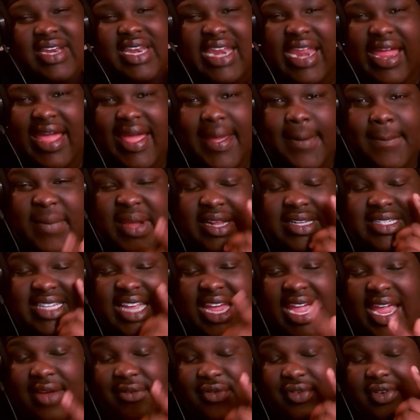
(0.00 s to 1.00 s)
that means
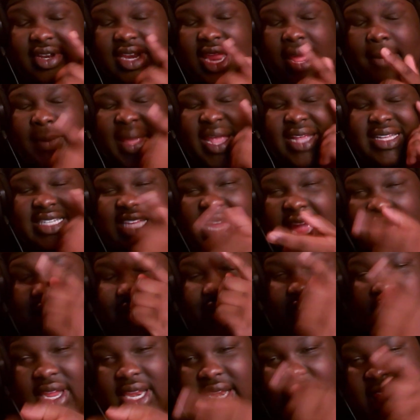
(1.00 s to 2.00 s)
ev- that makes
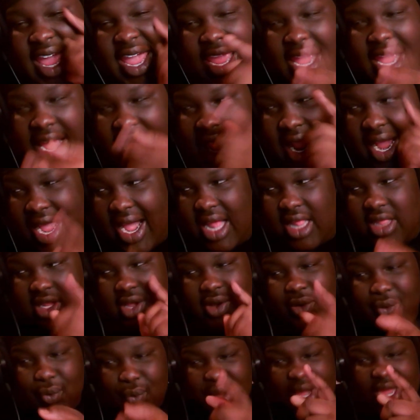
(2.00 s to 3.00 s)
every day
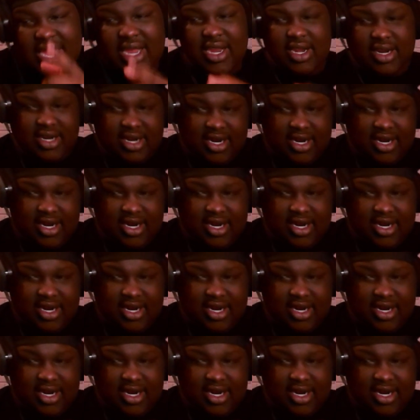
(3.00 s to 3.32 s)
Halloween.